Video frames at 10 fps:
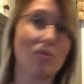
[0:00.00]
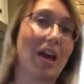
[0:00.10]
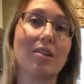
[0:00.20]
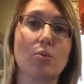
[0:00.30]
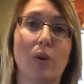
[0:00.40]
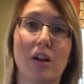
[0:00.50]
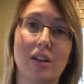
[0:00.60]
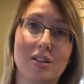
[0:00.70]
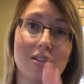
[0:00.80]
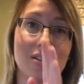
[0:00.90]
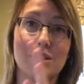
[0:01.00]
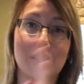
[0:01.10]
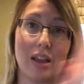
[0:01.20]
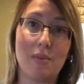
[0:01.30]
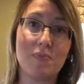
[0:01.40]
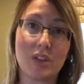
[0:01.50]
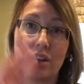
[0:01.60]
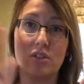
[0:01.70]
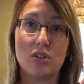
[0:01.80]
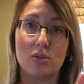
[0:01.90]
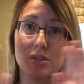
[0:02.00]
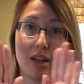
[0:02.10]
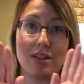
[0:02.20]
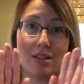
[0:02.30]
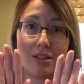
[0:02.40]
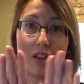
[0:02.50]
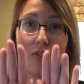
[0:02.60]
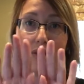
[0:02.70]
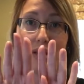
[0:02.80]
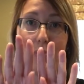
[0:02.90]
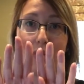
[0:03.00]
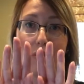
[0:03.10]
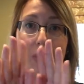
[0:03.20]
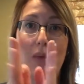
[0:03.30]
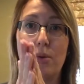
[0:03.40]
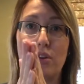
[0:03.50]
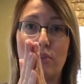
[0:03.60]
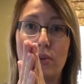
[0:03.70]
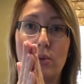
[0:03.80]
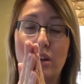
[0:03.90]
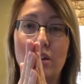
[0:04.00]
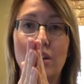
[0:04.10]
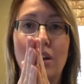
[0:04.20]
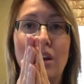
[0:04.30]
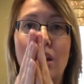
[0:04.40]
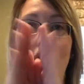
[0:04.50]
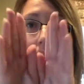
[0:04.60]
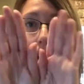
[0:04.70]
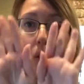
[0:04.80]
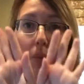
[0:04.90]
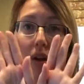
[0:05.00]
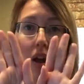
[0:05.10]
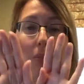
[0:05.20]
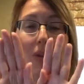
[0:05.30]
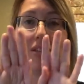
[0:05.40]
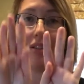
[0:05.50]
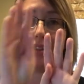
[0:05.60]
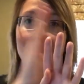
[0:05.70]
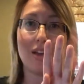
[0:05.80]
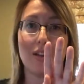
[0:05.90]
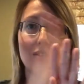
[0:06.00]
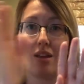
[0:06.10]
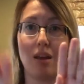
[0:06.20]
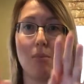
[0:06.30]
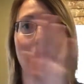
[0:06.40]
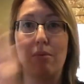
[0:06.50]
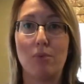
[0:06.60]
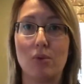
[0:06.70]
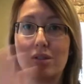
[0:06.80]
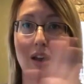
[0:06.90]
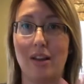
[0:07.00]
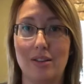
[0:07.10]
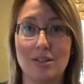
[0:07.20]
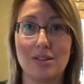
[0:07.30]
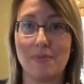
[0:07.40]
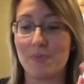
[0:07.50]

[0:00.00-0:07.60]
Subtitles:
That's where it is the same on two sides. It's like if you take a piece of paper and you fold it and you open it up, it's the exact same on both sides.